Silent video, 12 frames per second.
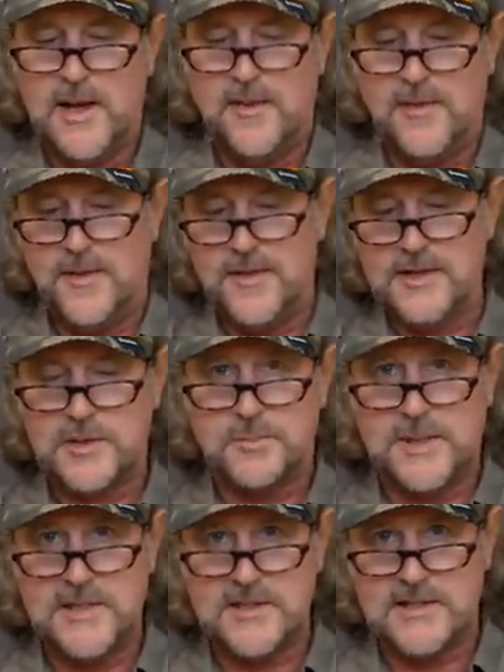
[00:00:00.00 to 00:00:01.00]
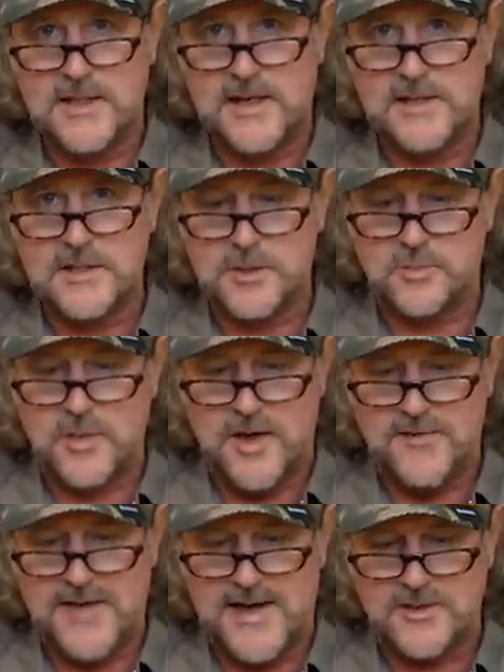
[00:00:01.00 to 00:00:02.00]
And then this piece that I just
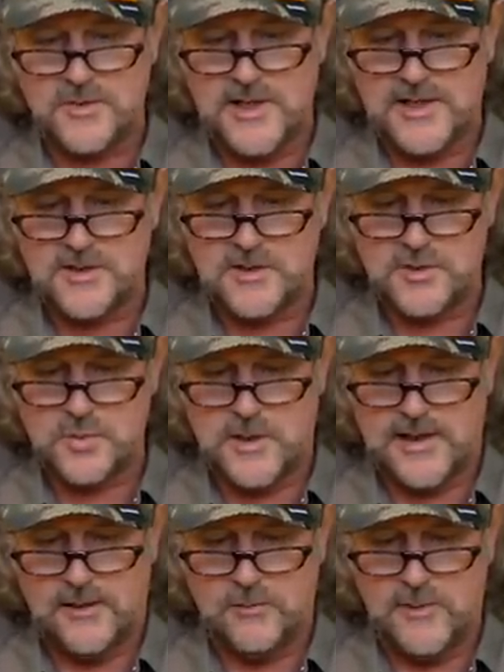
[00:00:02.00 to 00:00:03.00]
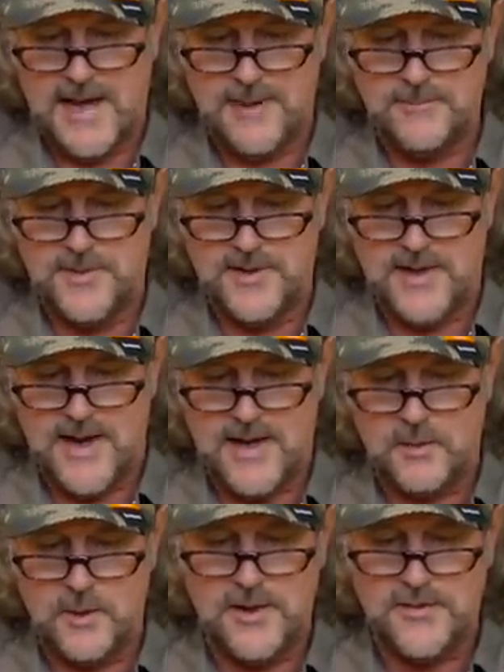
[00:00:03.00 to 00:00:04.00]
brought that direction is what I wrapped the
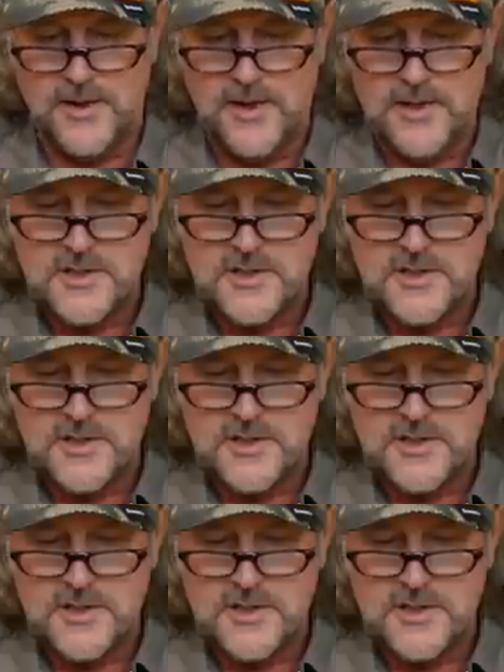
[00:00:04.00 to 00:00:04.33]
knot with.